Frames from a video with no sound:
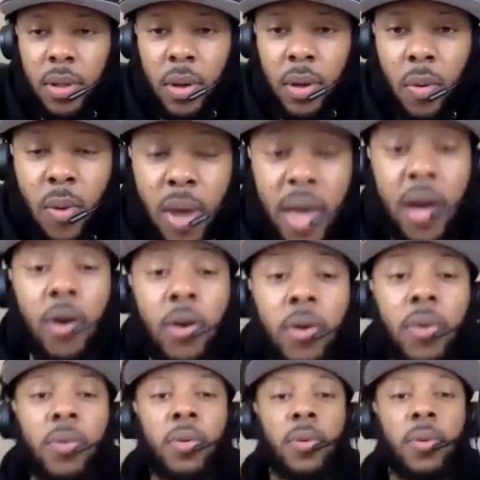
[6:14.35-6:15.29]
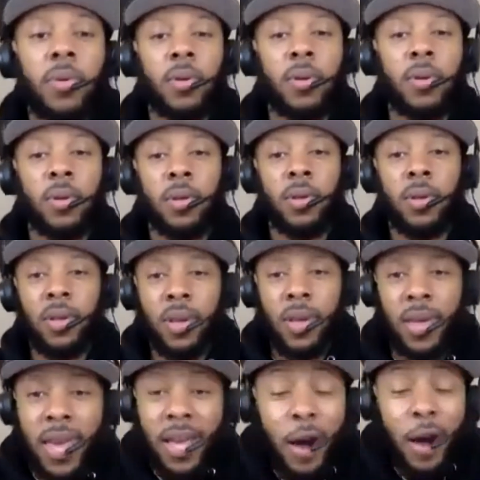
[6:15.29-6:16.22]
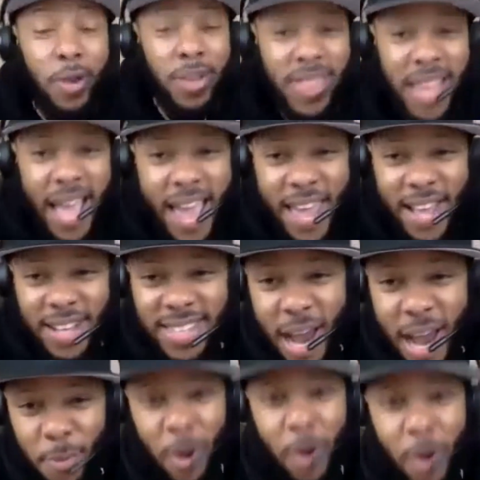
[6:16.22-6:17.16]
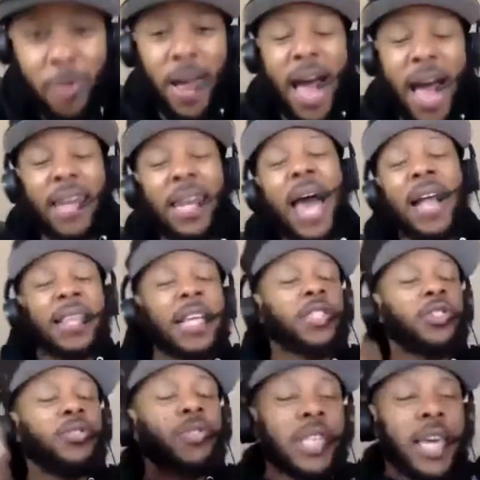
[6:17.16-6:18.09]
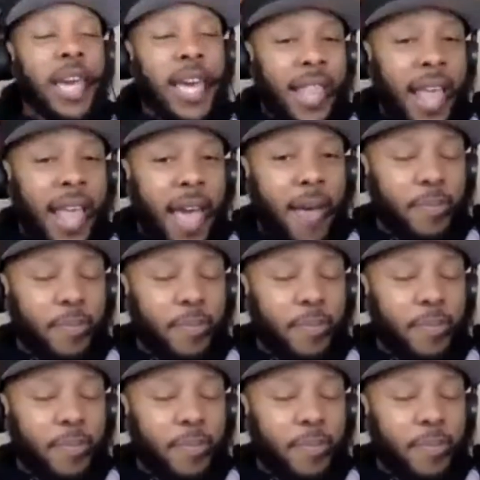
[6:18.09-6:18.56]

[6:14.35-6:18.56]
Well, here go the thing, Tyrone. I like that you said that.